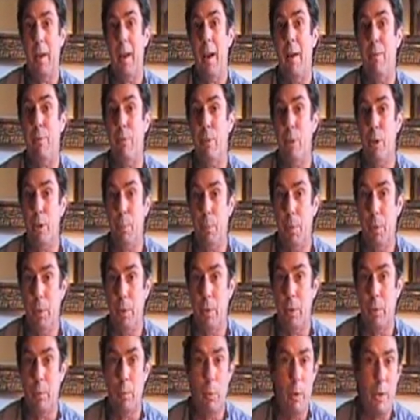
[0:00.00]
an average
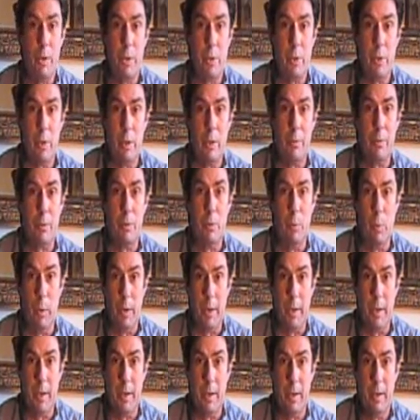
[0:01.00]
book on witchcraft or
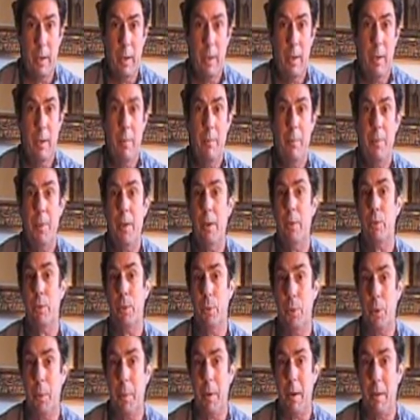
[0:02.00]
Wicca,
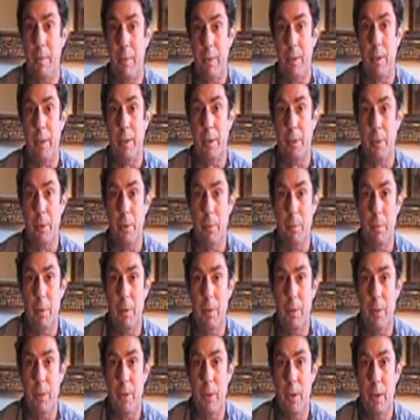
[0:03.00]
they'll talk about flying
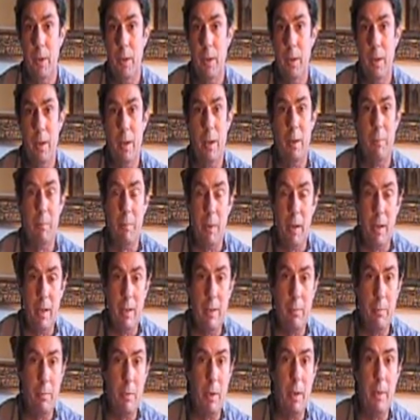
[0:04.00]
ointments, and
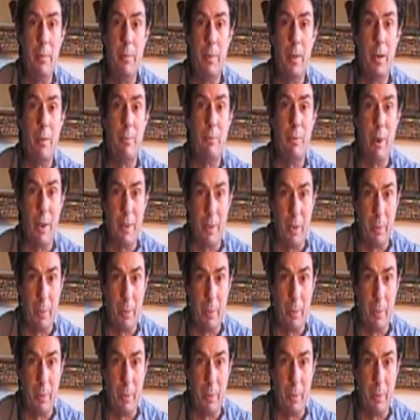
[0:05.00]
many of them will even have